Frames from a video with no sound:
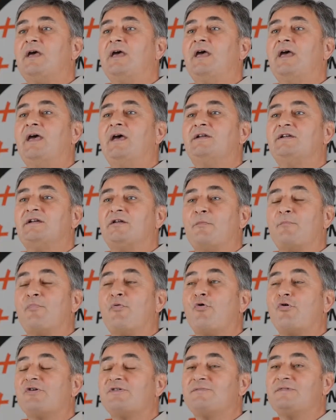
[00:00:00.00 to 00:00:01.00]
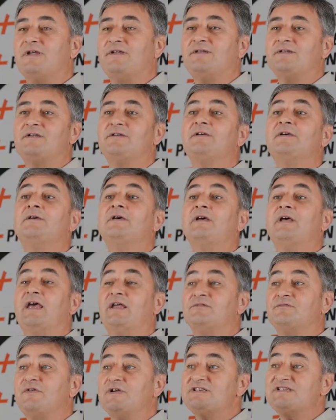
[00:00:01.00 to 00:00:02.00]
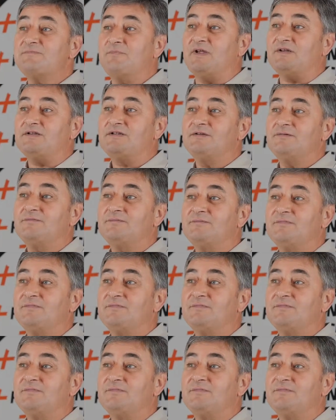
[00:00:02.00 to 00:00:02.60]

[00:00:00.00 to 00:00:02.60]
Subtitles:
and an important investment.